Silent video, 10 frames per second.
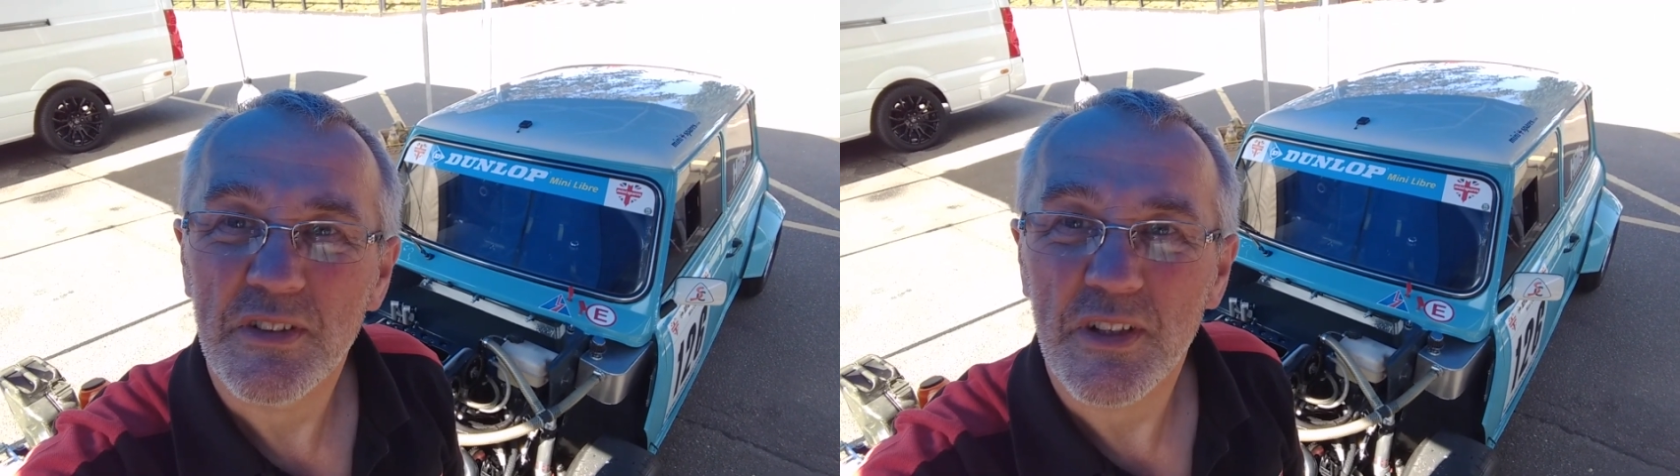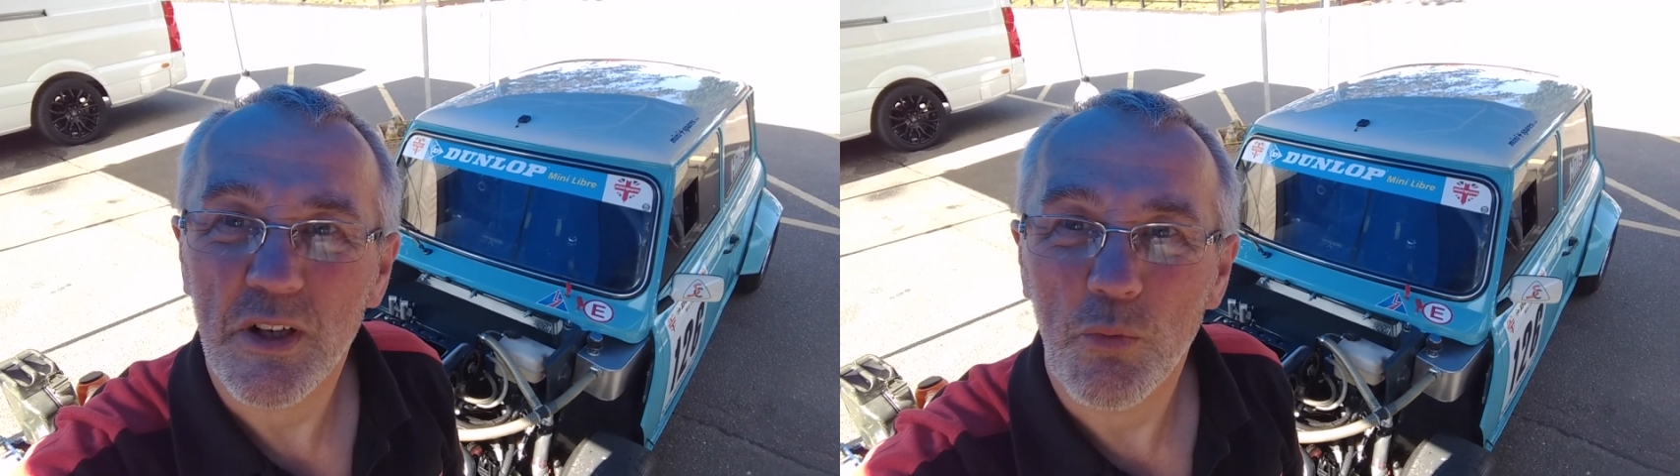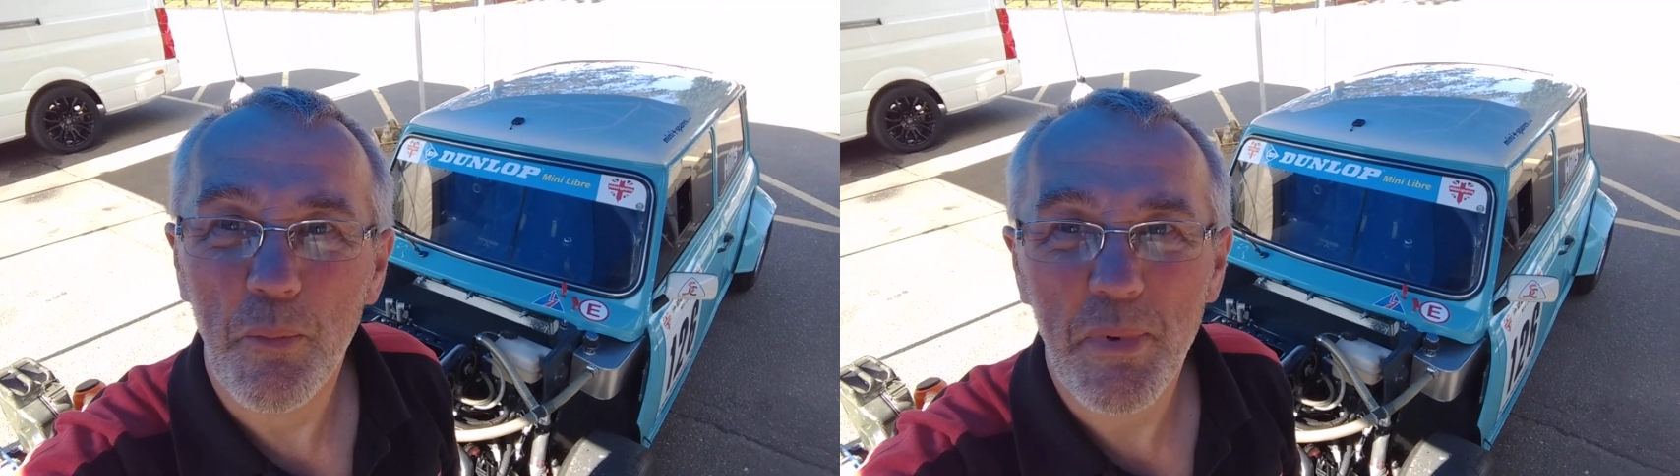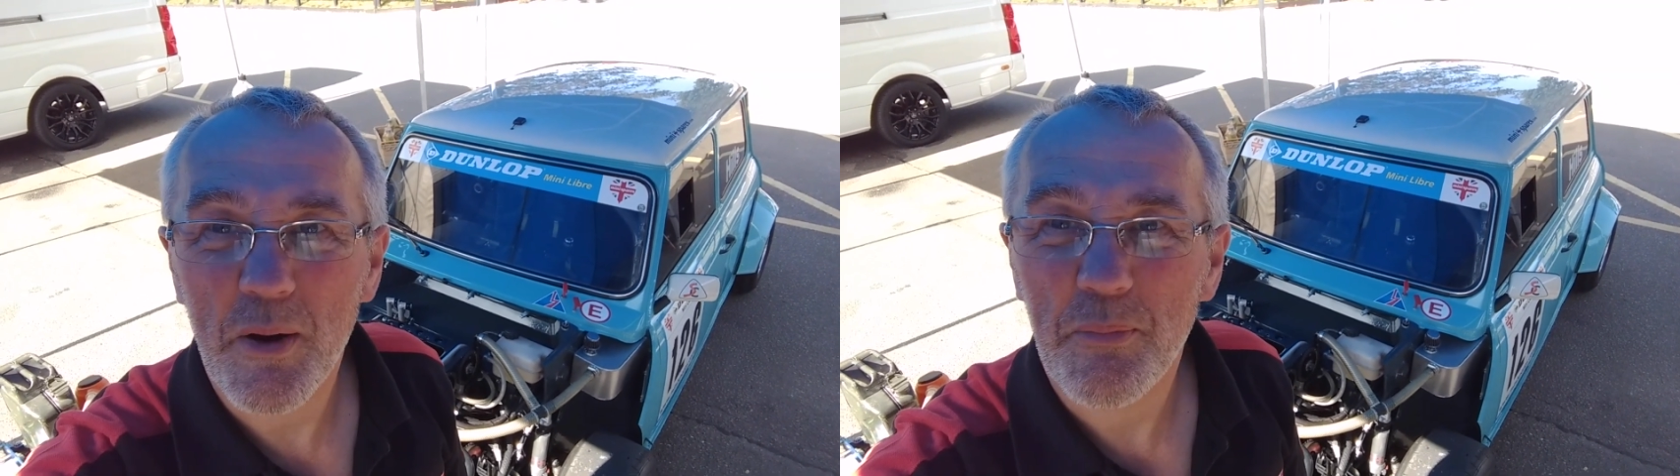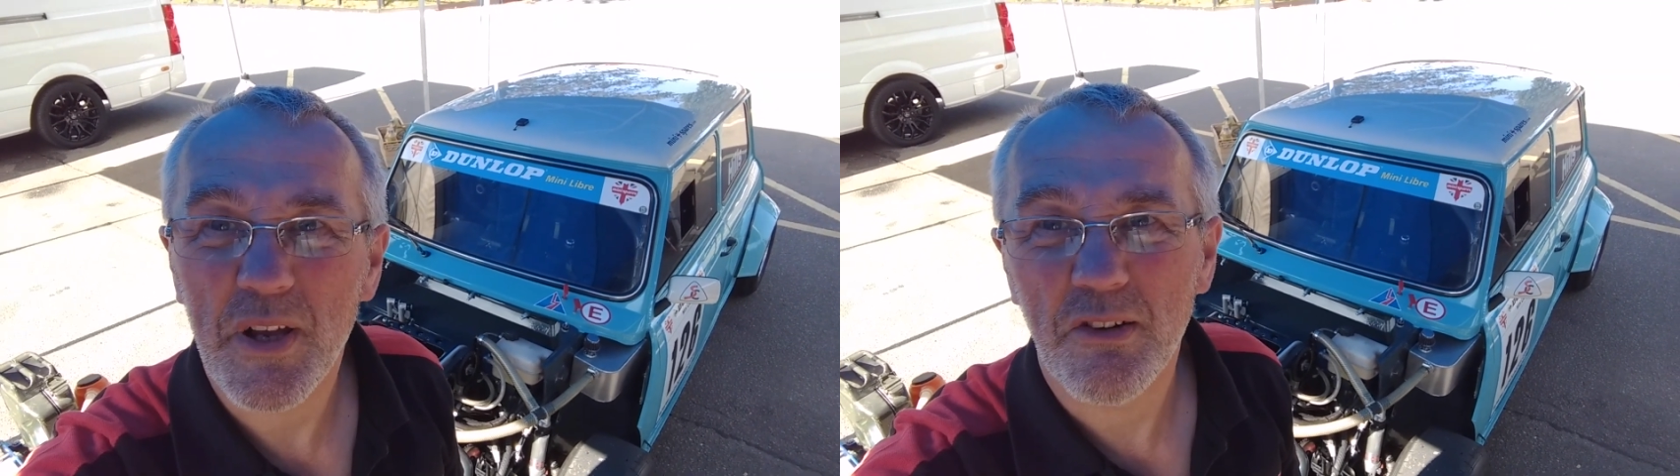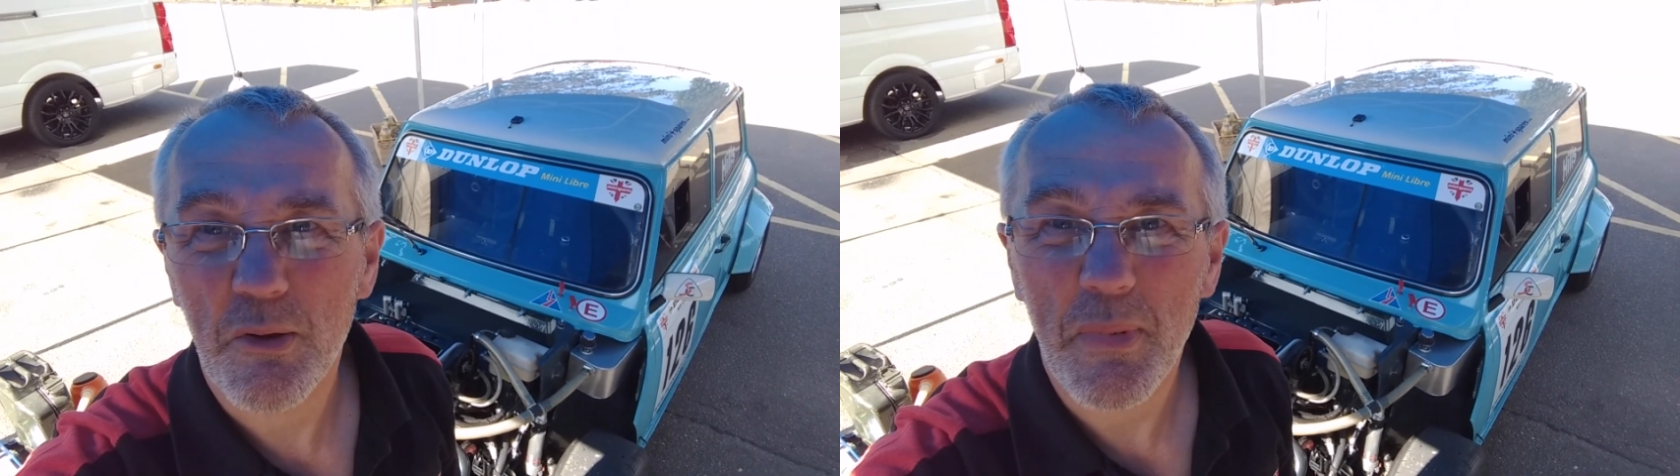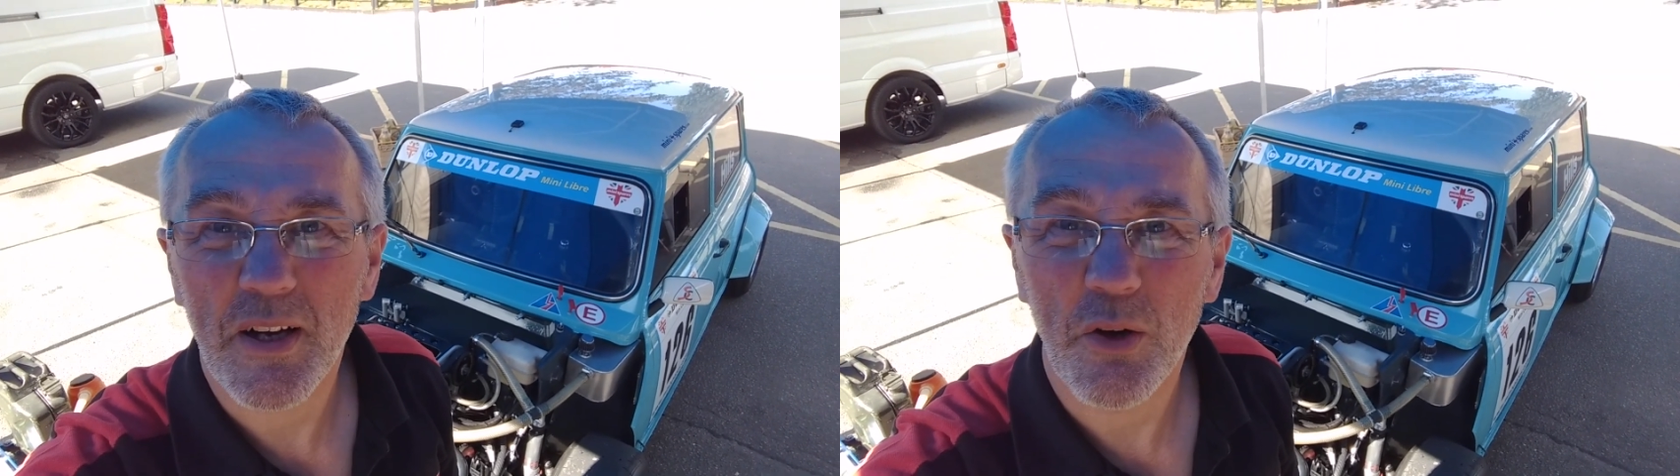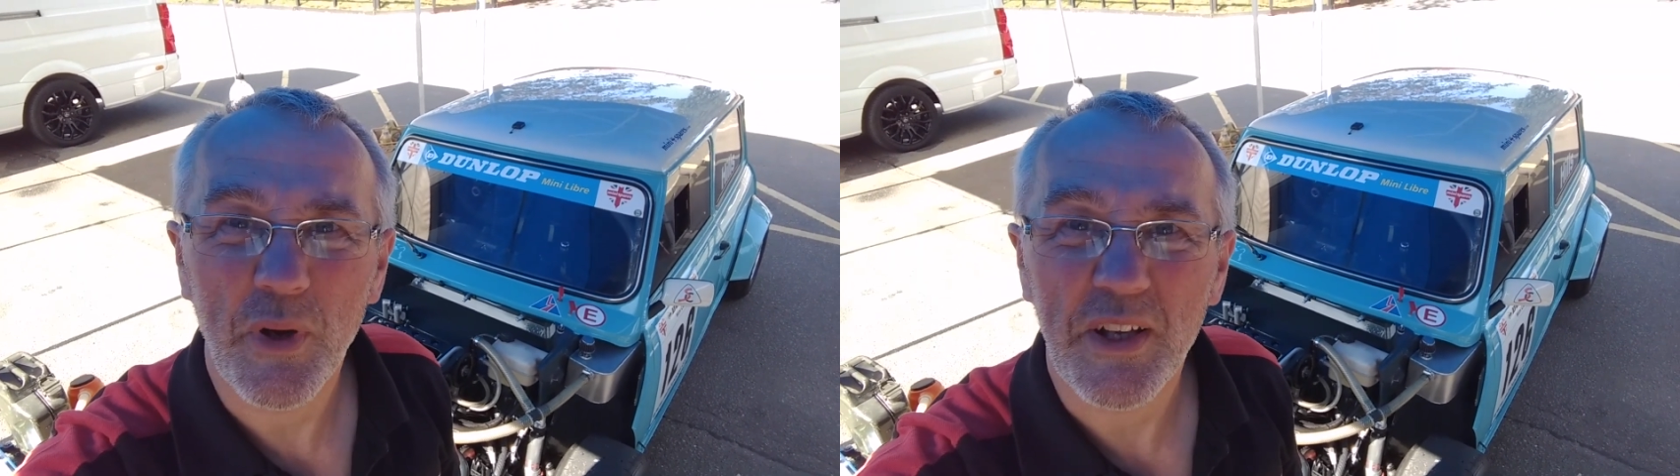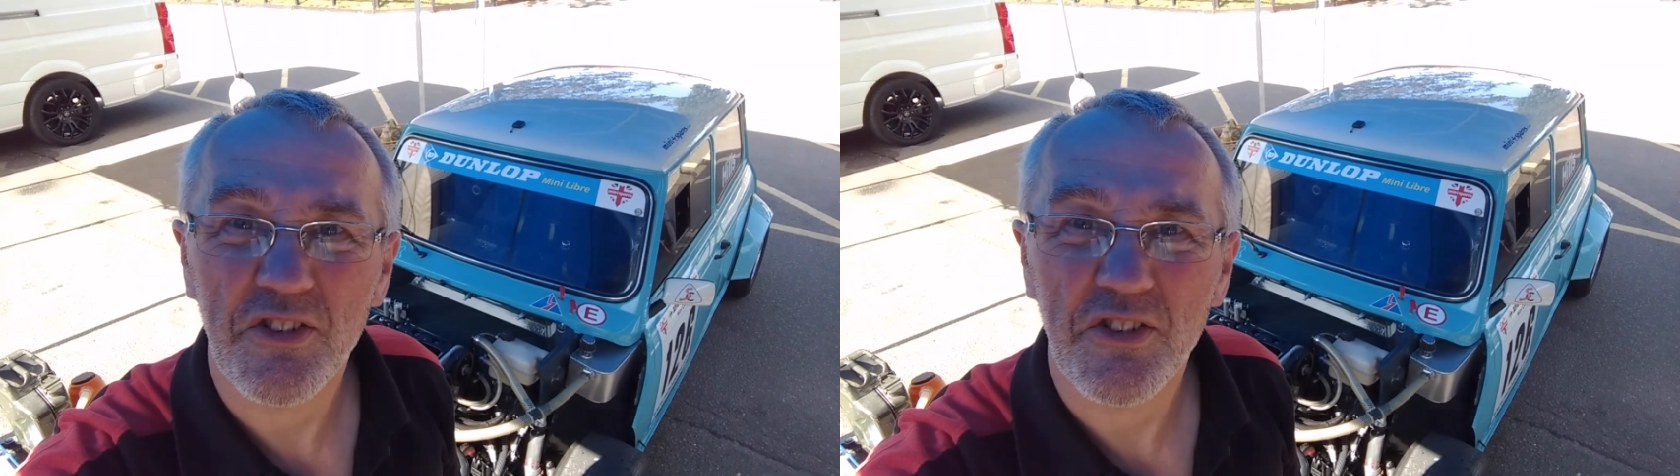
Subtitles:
We'll be up here in about a week's